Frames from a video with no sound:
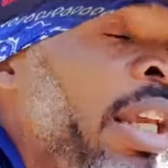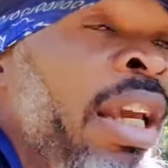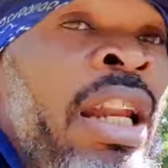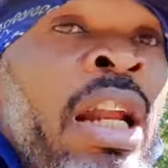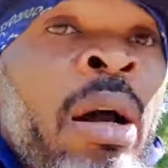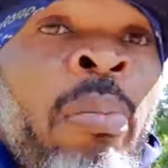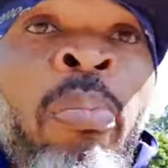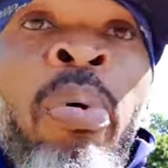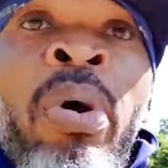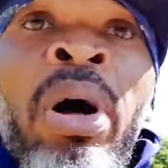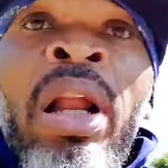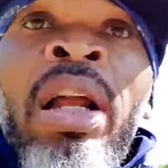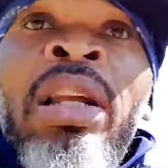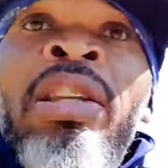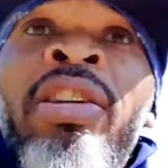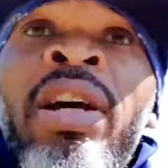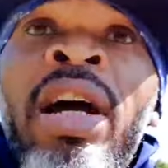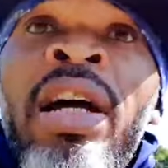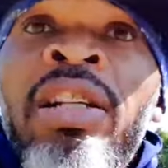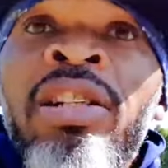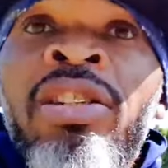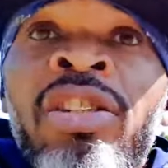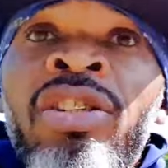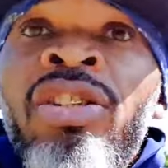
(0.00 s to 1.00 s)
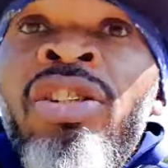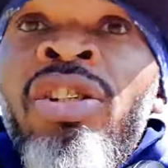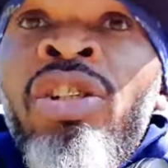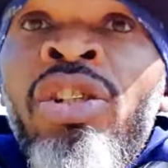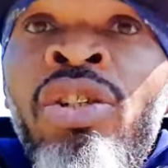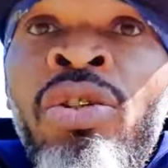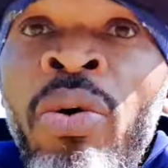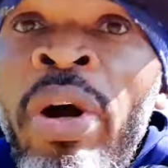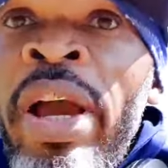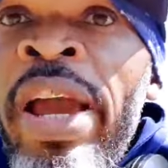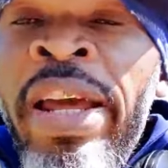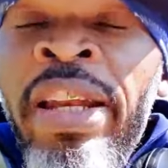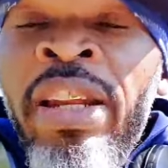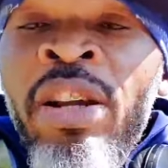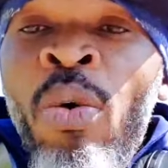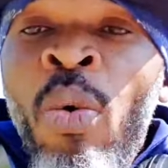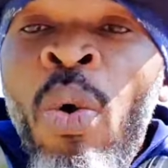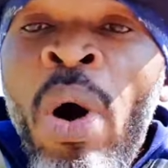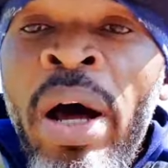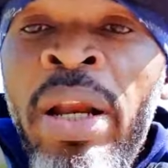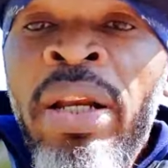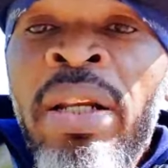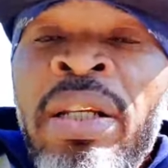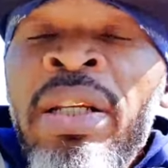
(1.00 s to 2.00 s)
can apologize to
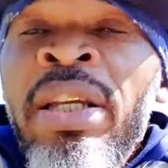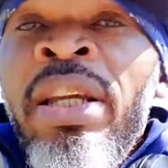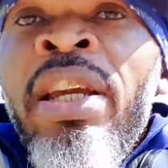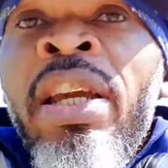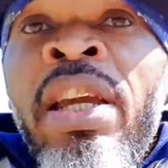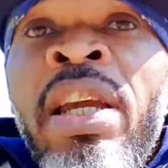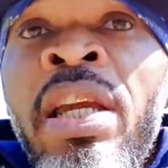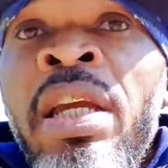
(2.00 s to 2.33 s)
anyone